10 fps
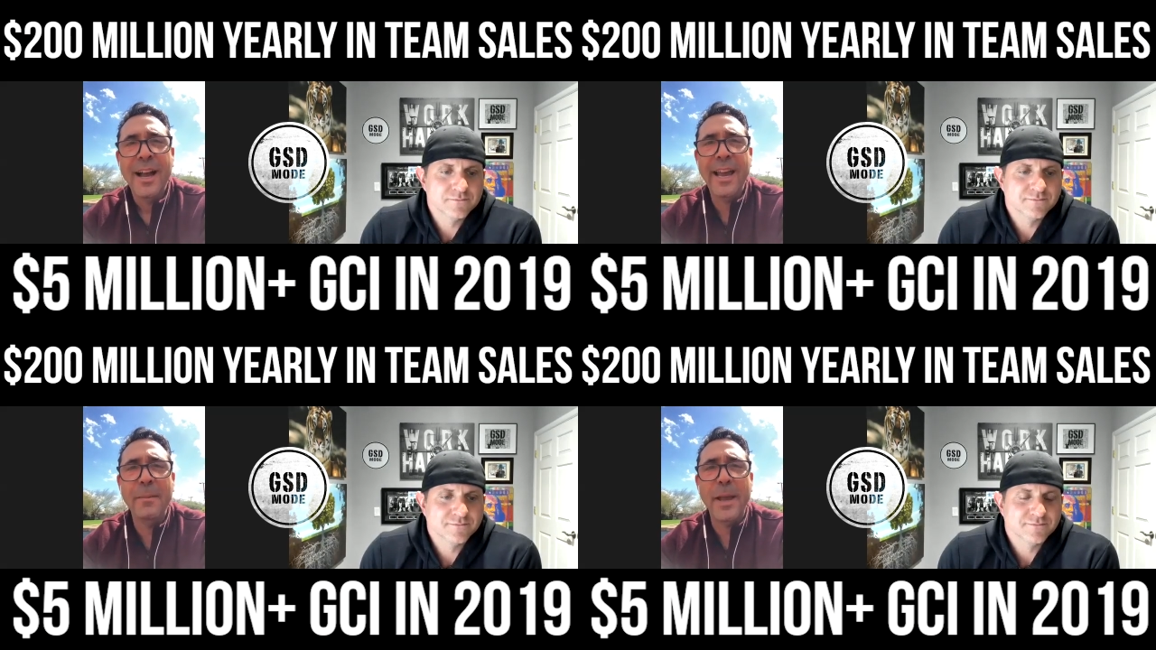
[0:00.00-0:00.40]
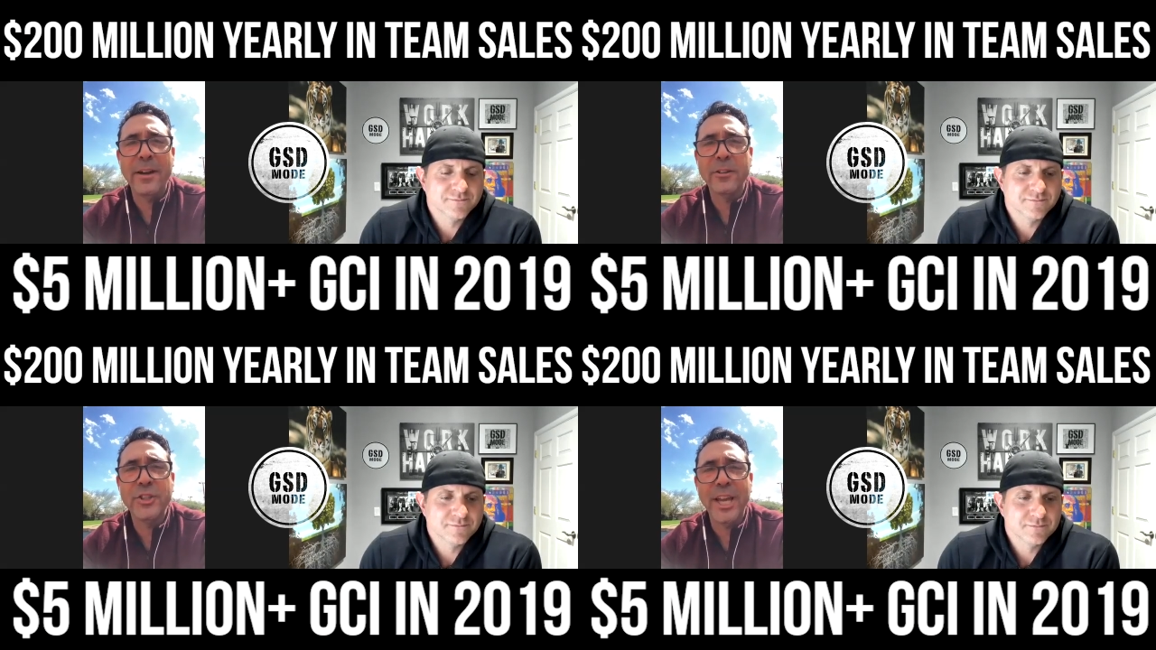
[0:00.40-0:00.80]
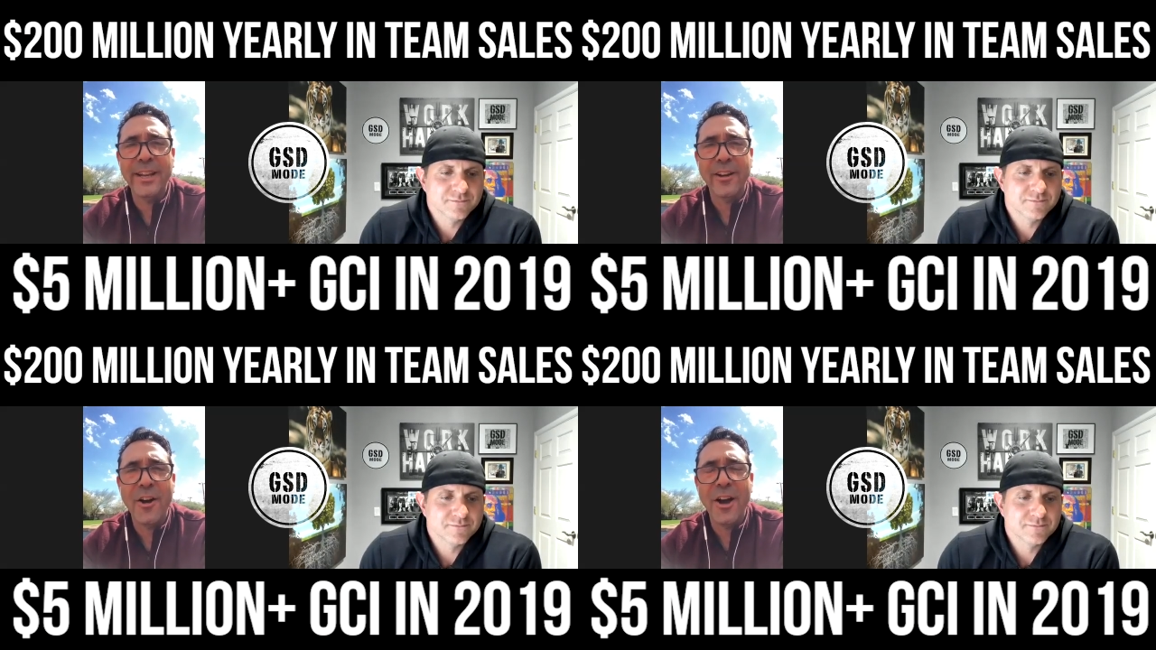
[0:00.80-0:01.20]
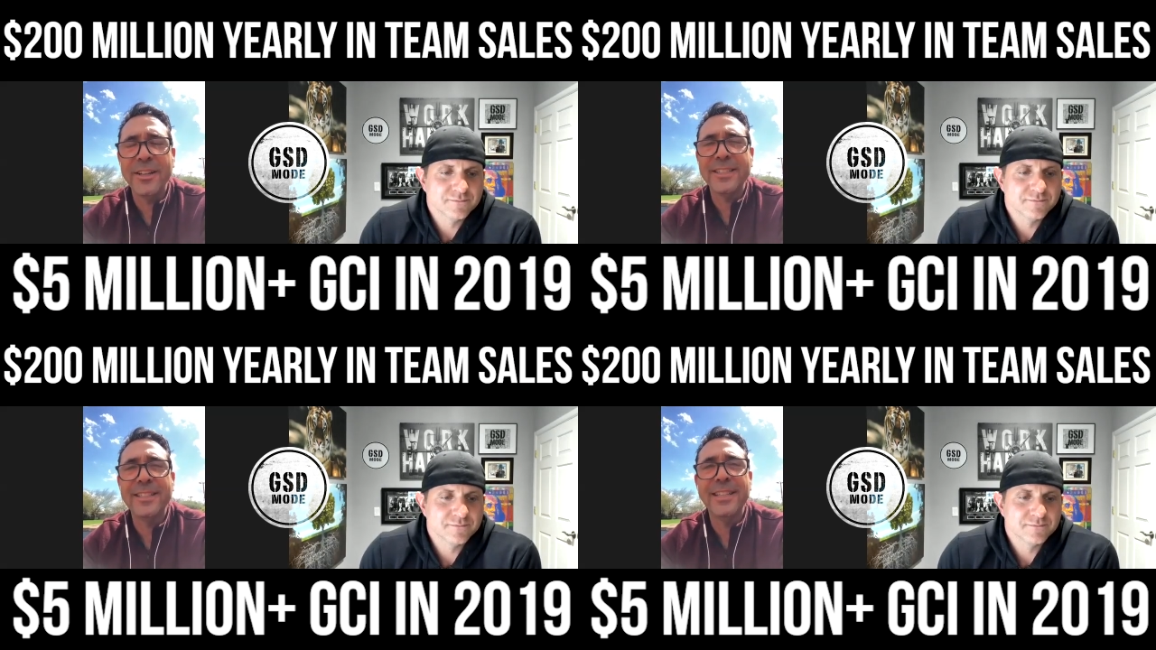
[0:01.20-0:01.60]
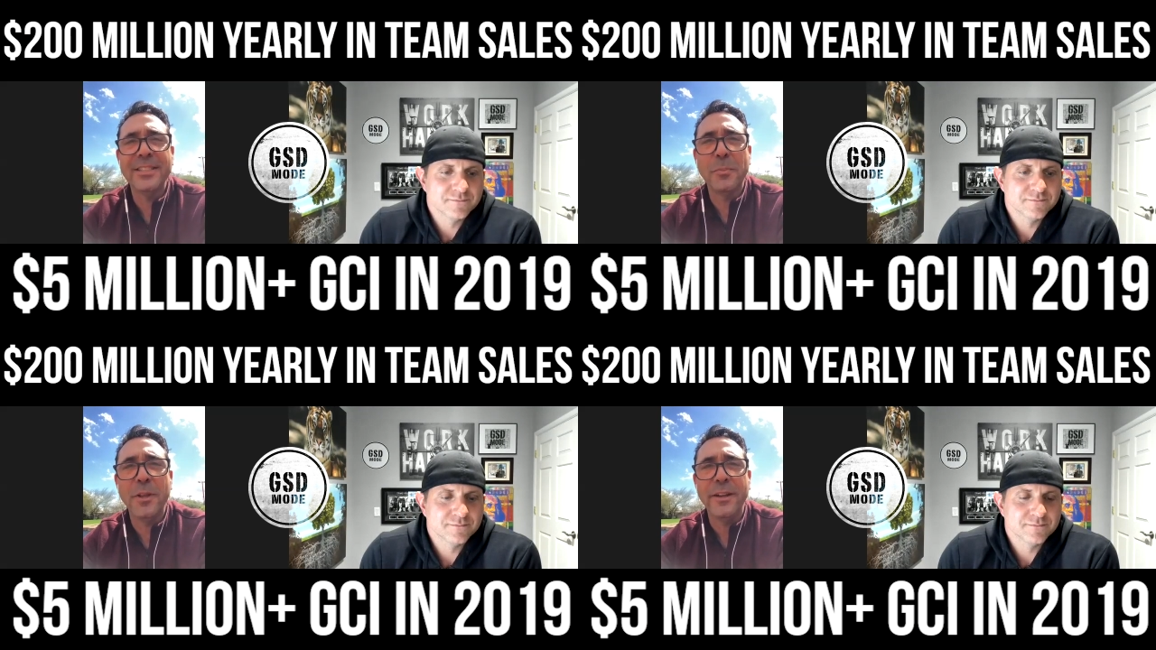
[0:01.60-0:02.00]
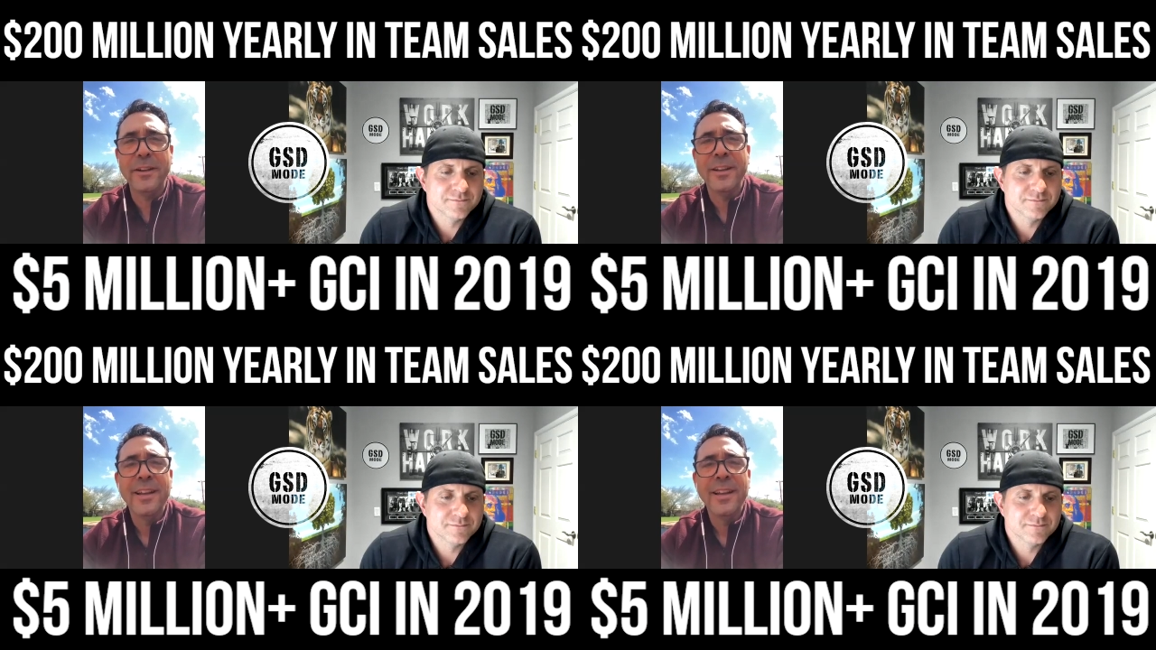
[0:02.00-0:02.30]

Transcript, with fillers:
Speaker 1: I am energetic, honest, and disciplined.